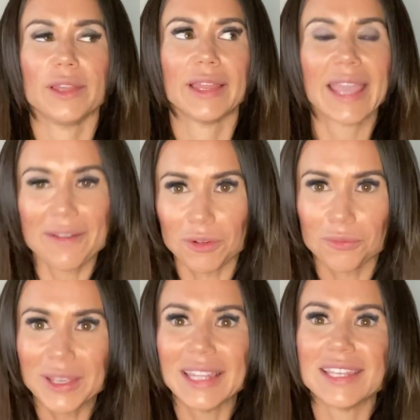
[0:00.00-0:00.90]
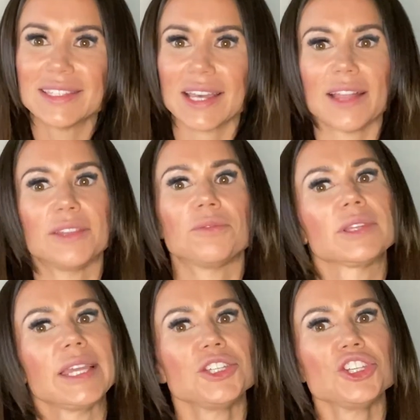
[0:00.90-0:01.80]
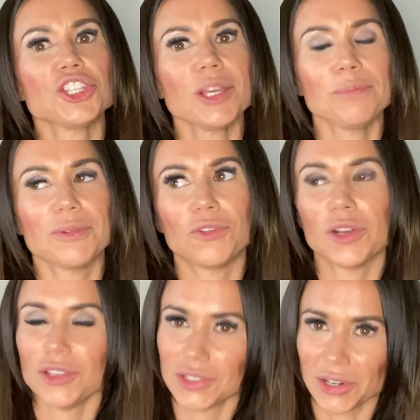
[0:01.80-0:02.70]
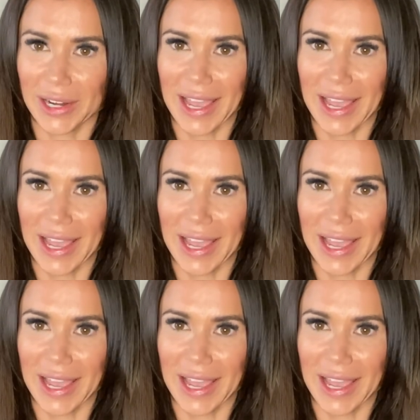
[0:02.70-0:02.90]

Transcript: like have a really solid relationship before you start